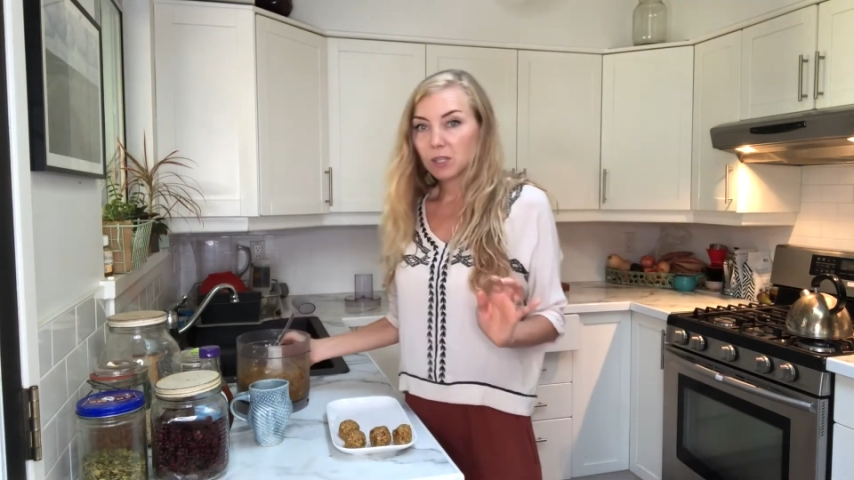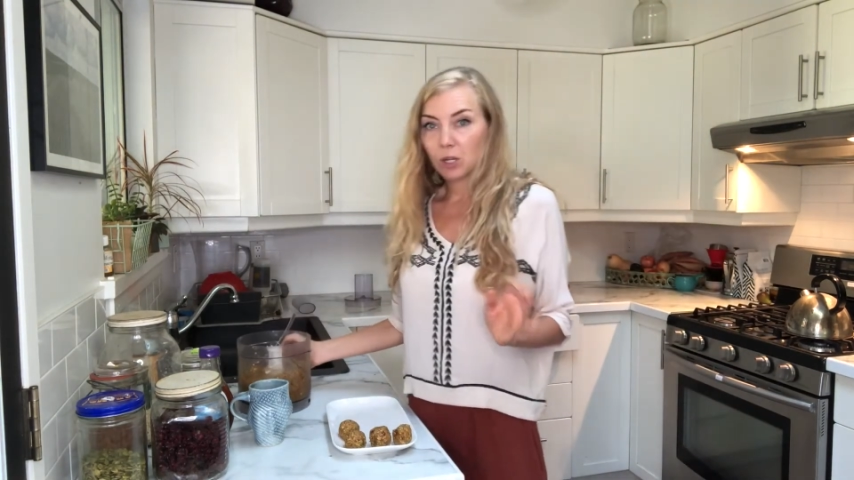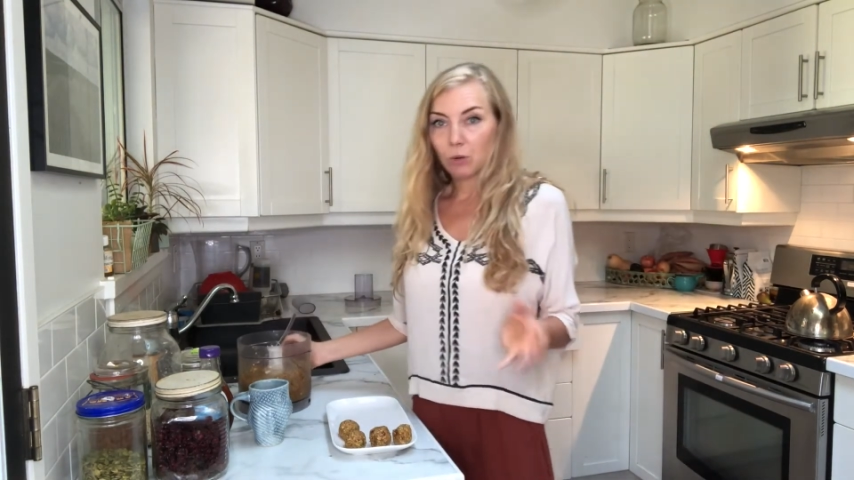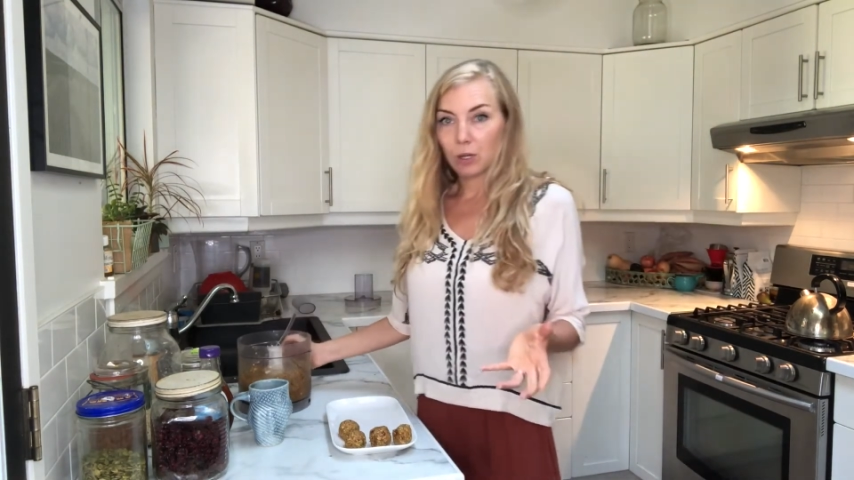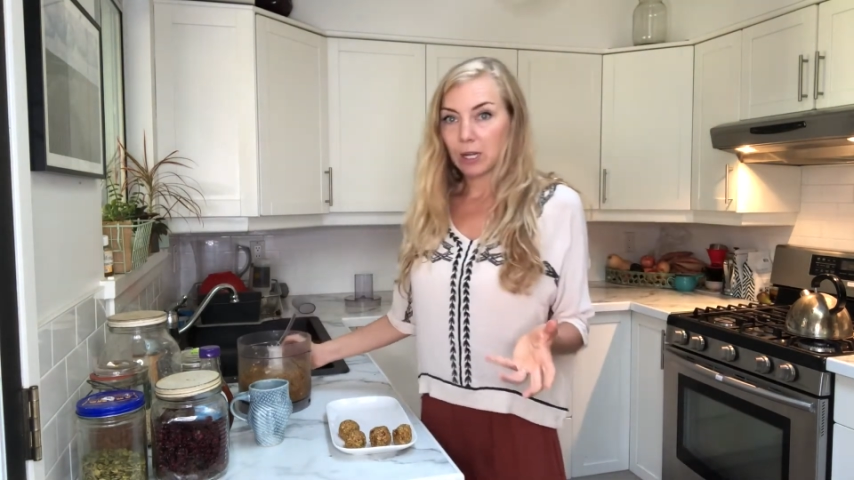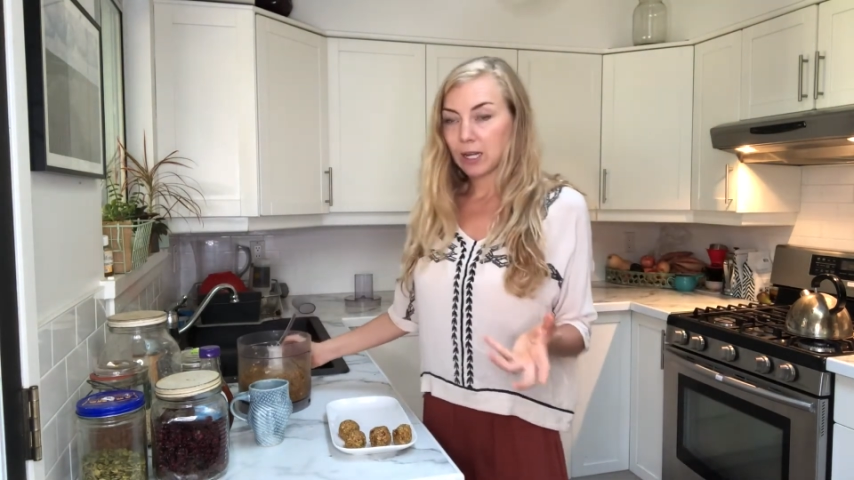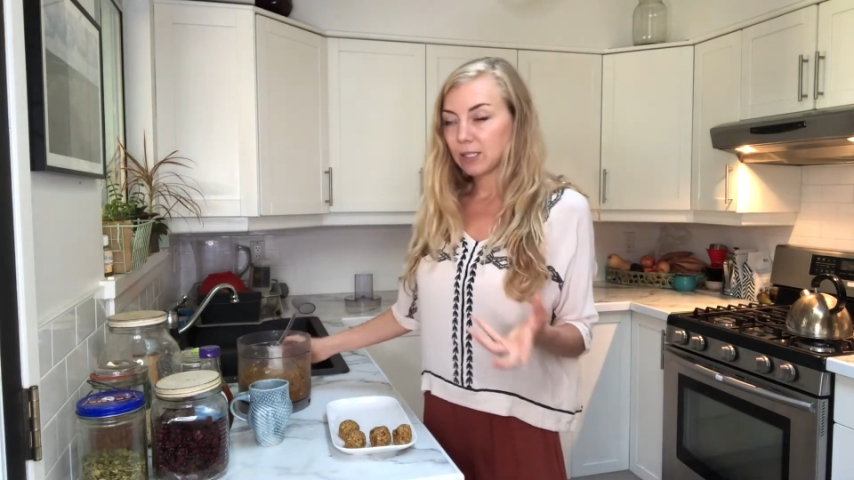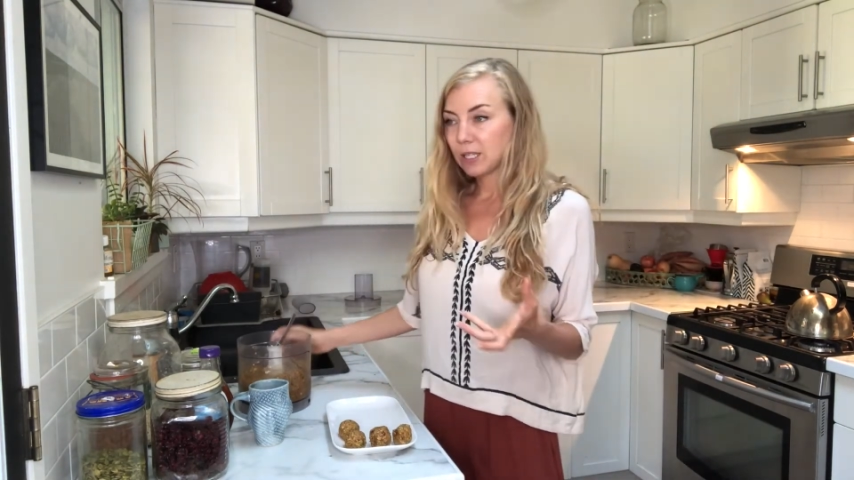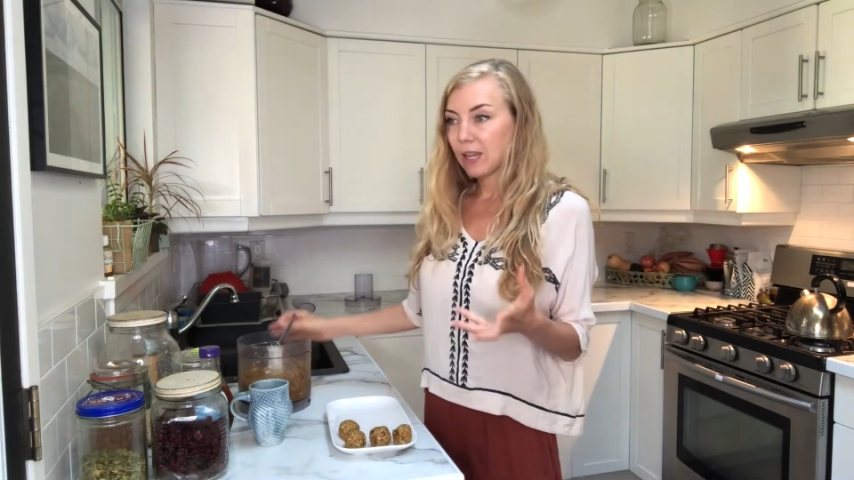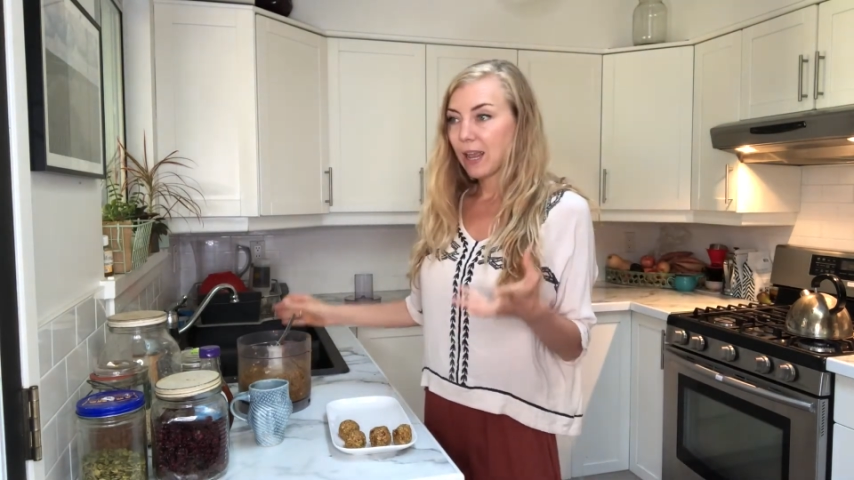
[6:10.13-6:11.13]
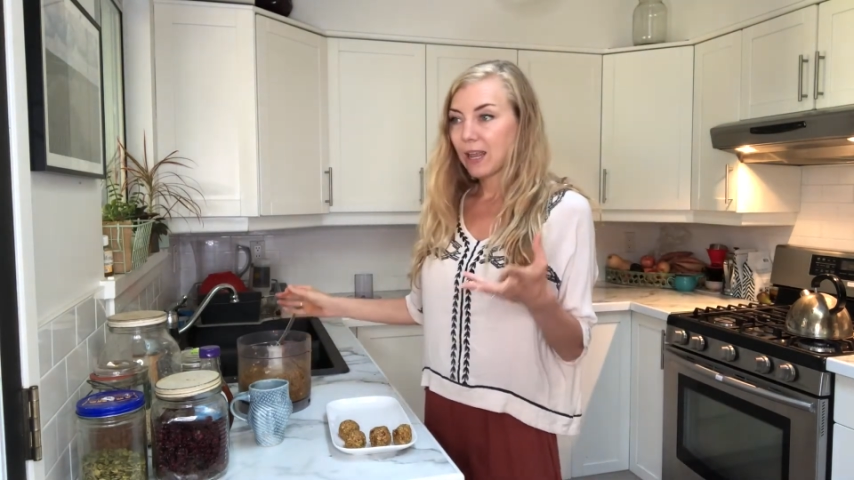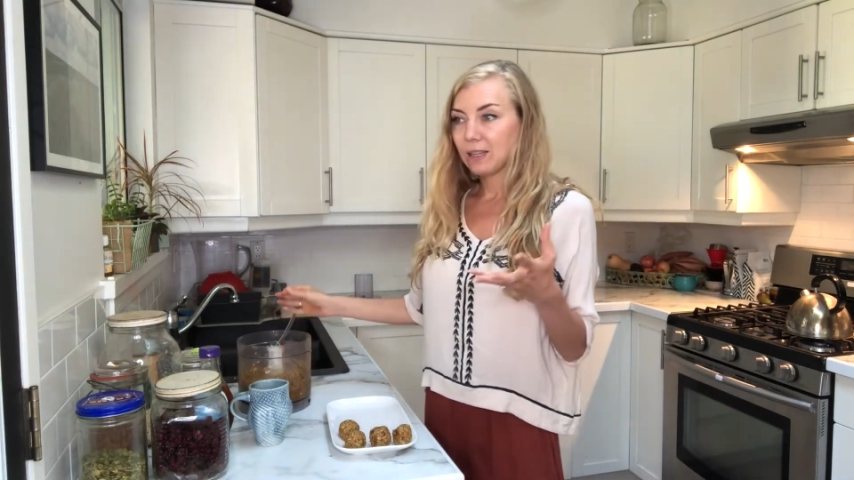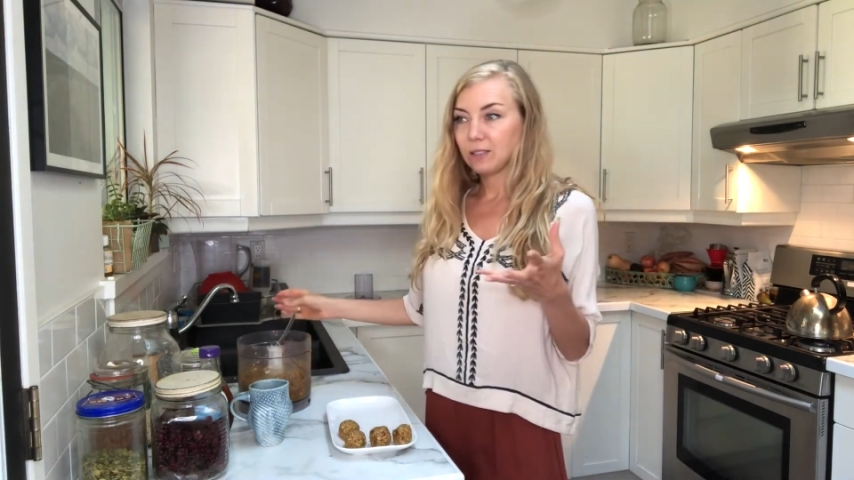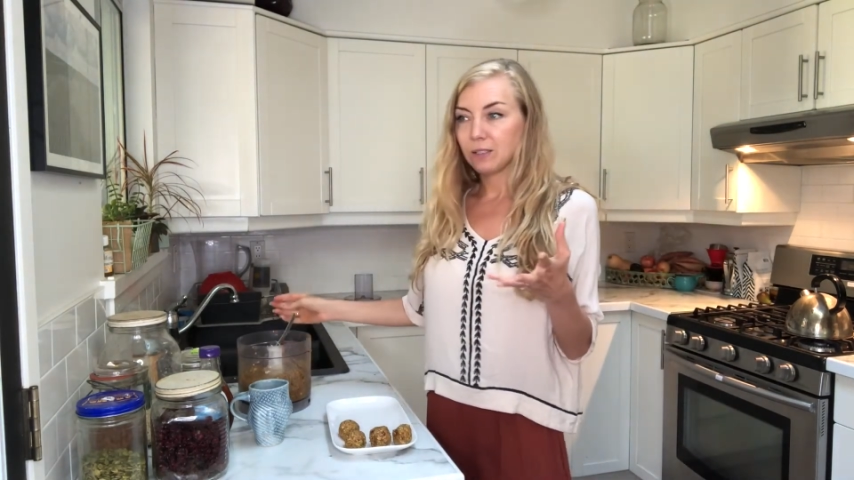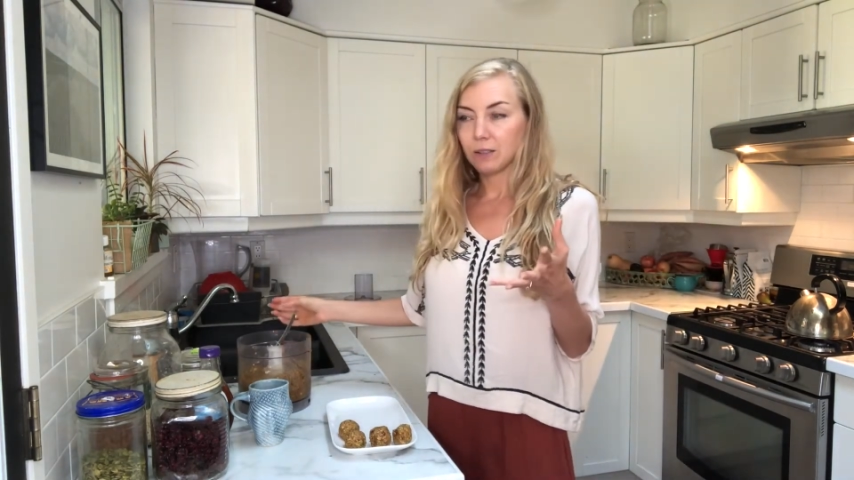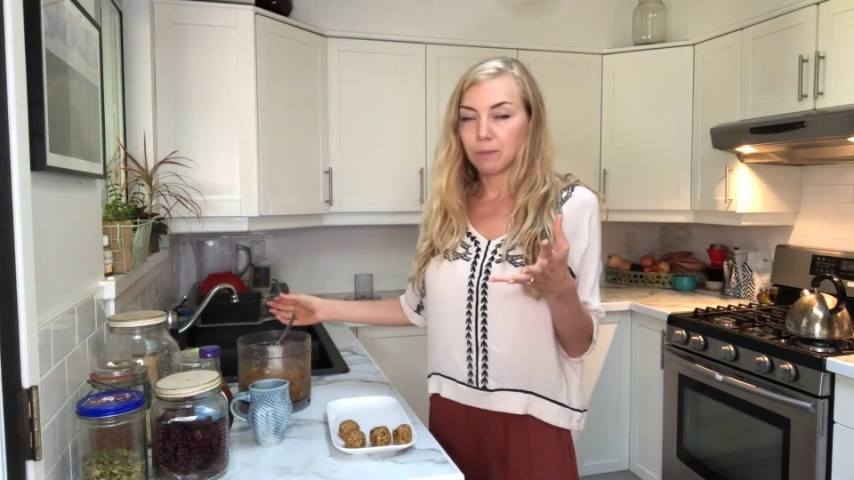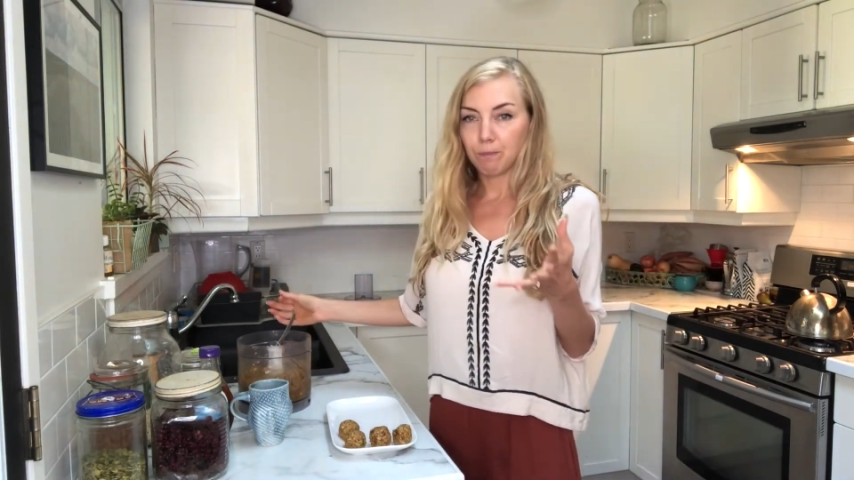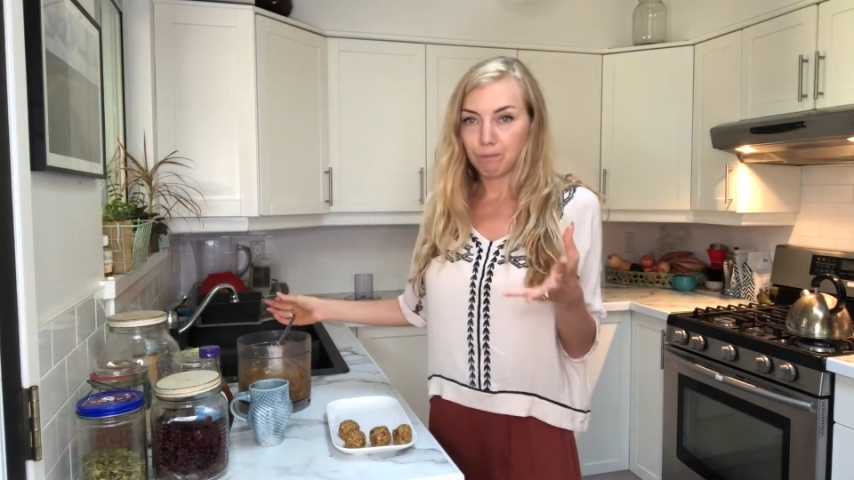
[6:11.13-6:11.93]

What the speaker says: coconut and the